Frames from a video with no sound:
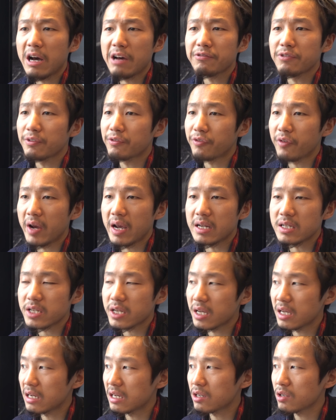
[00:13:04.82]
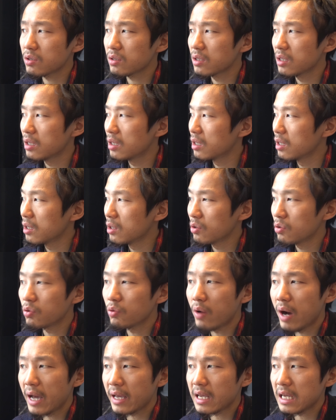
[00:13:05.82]
have a friend here
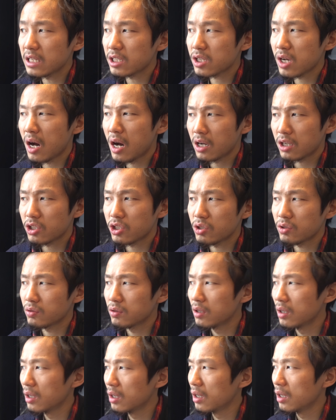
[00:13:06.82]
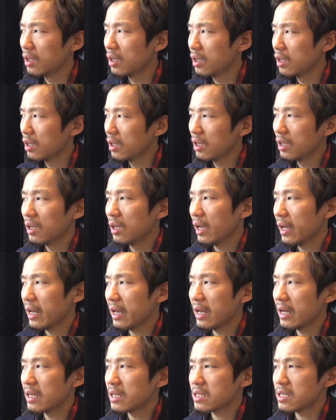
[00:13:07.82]
who I can talk to
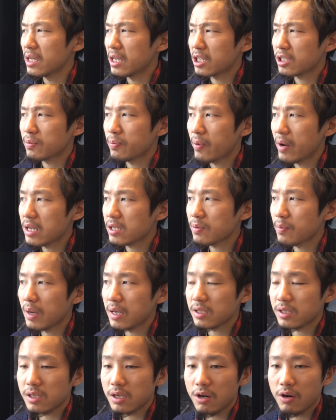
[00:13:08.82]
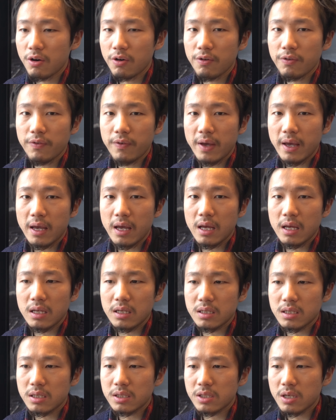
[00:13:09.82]
and express myself,
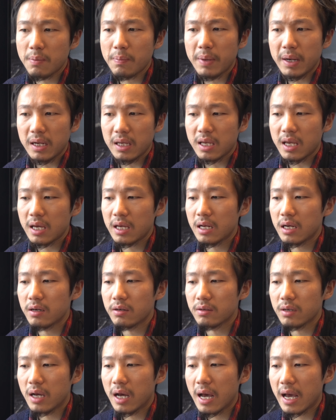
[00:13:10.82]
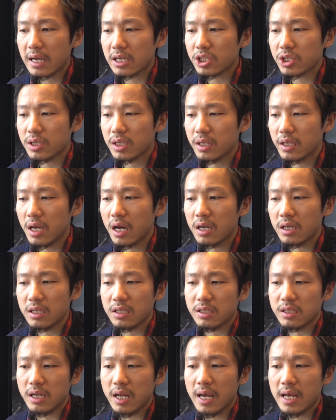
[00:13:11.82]
and somebody can actually
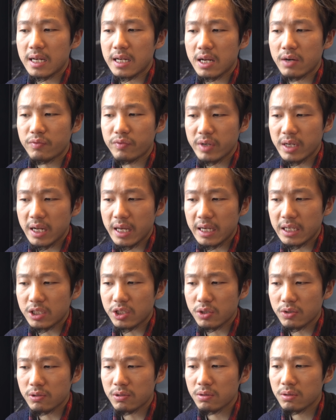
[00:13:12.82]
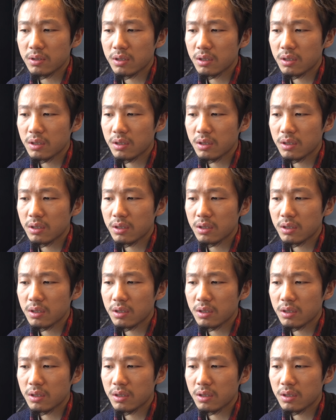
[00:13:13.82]
understand and relate to.